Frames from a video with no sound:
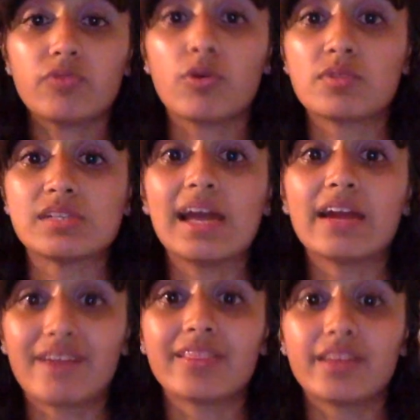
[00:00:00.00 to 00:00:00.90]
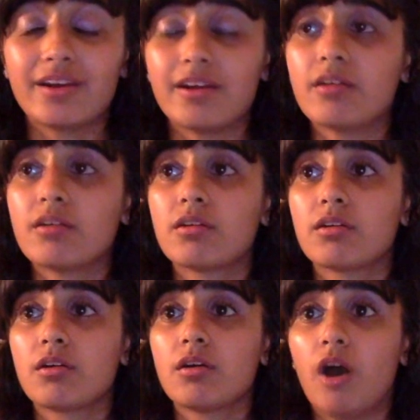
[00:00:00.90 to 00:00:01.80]
phone was lying right there
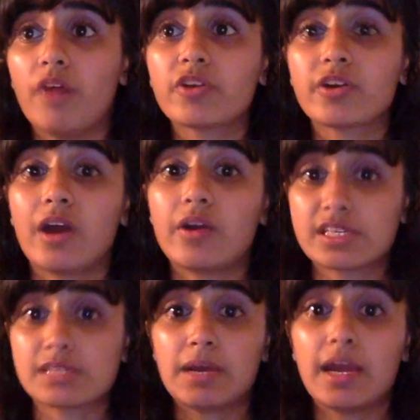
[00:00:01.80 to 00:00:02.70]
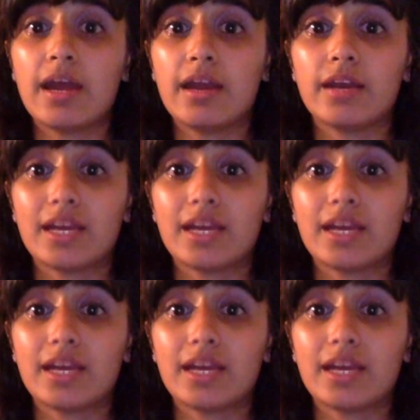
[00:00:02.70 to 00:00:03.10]
on the ground next to my hand.